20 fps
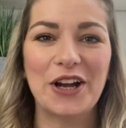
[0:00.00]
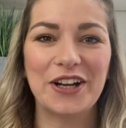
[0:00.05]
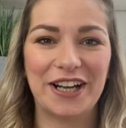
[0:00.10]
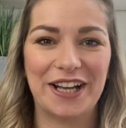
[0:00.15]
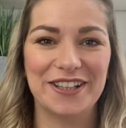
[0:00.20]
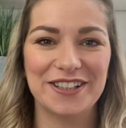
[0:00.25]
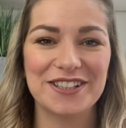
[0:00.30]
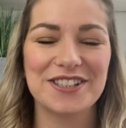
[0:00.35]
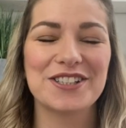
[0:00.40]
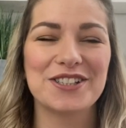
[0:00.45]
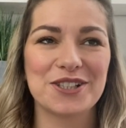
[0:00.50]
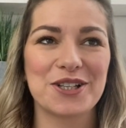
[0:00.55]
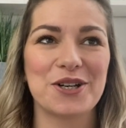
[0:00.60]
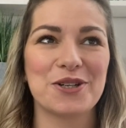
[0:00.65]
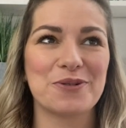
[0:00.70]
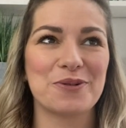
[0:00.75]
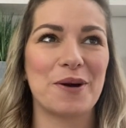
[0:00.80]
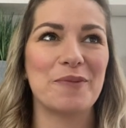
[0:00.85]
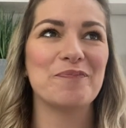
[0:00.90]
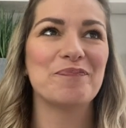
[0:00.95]
Okay, this is a
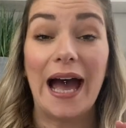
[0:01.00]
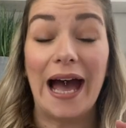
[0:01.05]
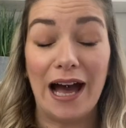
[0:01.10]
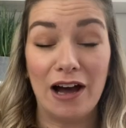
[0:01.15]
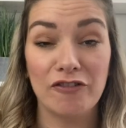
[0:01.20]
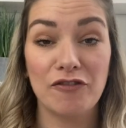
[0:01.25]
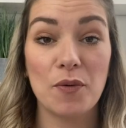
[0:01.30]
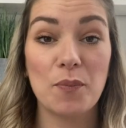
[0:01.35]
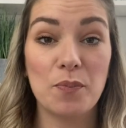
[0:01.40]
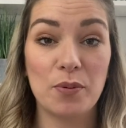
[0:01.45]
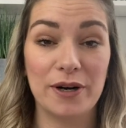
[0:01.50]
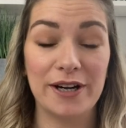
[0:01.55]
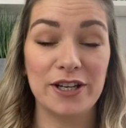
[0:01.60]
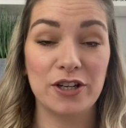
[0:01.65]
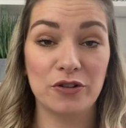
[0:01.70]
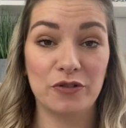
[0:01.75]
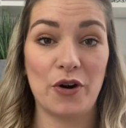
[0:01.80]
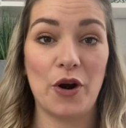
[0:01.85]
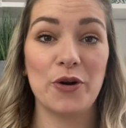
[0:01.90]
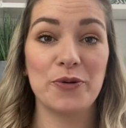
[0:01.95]
good one. Have a bring
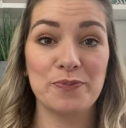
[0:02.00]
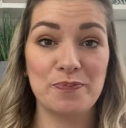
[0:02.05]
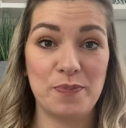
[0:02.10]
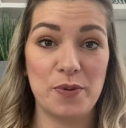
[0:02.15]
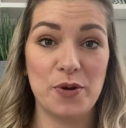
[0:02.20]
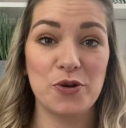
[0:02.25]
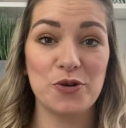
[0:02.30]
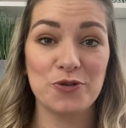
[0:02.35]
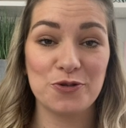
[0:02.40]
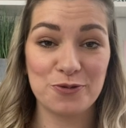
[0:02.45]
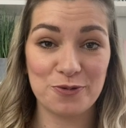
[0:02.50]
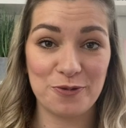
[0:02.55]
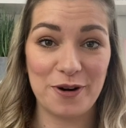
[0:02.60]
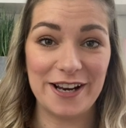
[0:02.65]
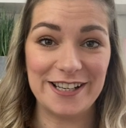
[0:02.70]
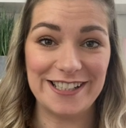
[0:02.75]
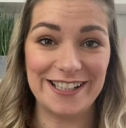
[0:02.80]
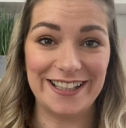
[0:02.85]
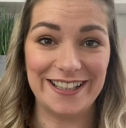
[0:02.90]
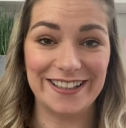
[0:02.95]
your own booze
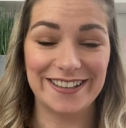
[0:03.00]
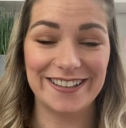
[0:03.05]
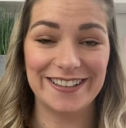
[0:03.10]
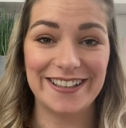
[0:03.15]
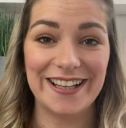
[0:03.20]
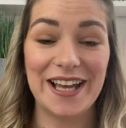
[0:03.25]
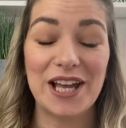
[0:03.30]
wedding.